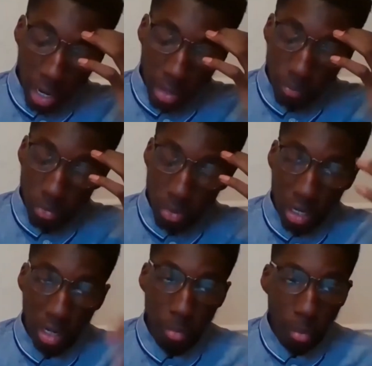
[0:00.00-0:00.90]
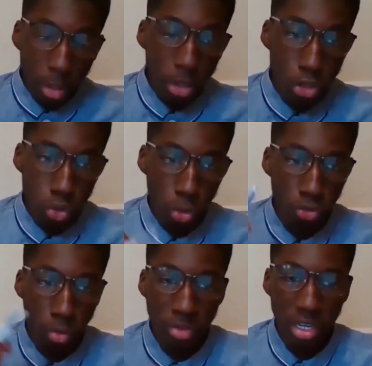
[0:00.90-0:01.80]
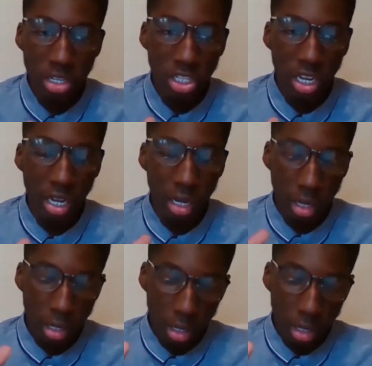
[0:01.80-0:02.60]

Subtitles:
right, and I'm going to use stories from this year.